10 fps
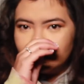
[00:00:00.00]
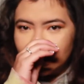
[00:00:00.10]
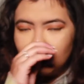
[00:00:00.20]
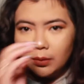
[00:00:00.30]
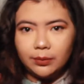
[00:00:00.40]

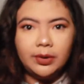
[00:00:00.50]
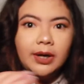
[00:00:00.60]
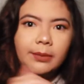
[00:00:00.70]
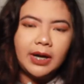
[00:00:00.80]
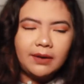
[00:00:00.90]
like 1
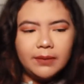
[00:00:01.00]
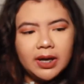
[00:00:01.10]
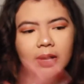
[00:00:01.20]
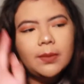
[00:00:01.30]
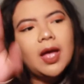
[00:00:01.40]
week I'm gonna have
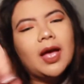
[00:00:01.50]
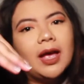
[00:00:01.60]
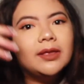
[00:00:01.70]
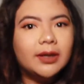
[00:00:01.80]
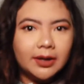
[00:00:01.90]
makeup,
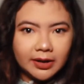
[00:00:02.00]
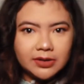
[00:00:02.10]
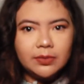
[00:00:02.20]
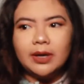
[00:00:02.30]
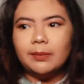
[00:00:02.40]
and then the
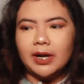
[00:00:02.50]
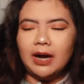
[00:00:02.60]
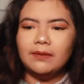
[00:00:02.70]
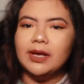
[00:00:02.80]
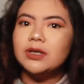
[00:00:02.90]
next week I'm gonna
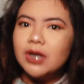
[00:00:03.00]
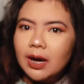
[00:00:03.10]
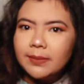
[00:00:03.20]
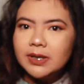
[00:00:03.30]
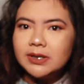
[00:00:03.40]
have like
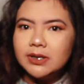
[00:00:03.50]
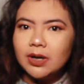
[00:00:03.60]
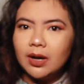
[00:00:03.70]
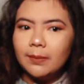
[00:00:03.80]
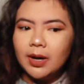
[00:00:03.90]
topics to
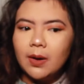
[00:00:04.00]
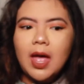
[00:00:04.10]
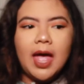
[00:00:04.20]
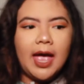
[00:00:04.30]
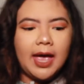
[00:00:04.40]
talk about.
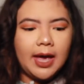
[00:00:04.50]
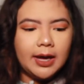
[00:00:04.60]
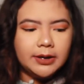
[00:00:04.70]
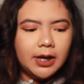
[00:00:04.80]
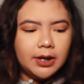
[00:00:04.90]

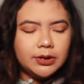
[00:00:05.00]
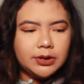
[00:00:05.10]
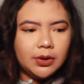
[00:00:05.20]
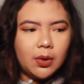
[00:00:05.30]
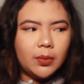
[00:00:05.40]
And
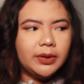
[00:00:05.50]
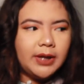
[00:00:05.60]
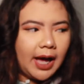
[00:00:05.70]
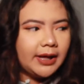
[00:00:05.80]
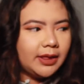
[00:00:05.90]
so
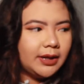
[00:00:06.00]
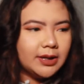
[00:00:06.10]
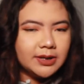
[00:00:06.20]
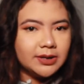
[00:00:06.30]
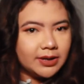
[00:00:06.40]
I think
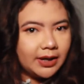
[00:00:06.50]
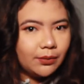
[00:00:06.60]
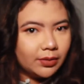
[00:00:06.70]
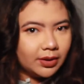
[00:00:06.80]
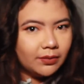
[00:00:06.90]
this is like
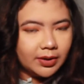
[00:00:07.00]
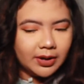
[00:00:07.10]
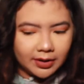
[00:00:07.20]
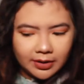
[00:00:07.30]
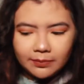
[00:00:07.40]
really
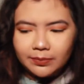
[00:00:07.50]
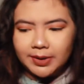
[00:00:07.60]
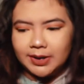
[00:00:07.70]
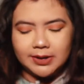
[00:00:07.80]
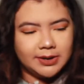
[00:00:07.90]
really good
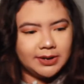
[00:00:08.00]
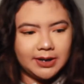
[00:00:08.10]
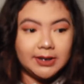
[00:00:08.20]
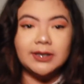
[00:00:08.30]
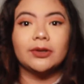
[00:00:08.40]
because it's
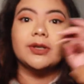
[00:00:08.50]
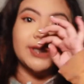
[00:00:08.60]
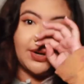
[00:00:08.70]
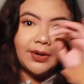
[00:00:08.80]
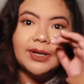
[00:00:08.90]
nice to start
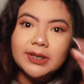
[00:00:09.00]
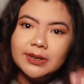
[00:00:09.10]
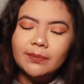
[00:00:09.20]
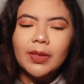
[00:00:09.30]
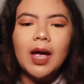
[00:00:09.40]
series.